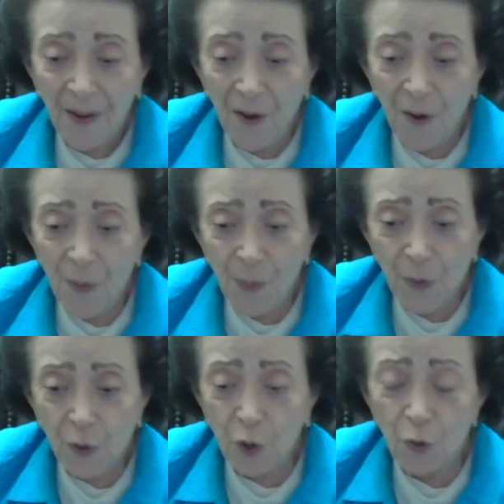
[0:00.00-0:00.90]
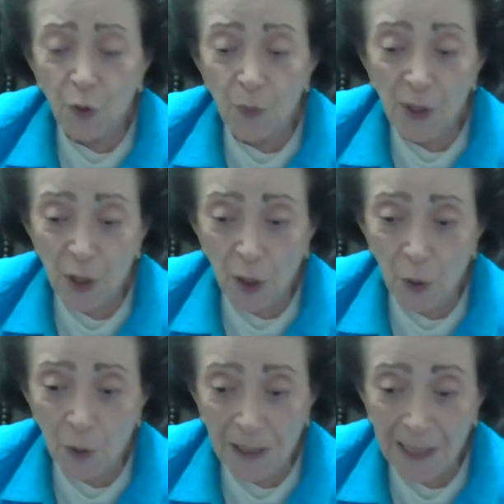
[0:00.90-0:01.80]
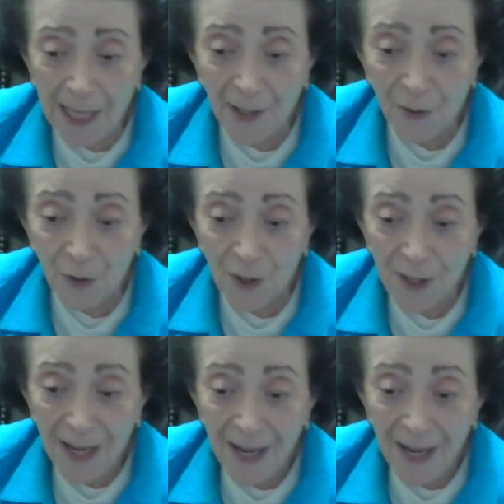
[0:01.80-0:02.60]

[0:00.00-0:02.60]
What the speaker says: are presumed to be the gold standard,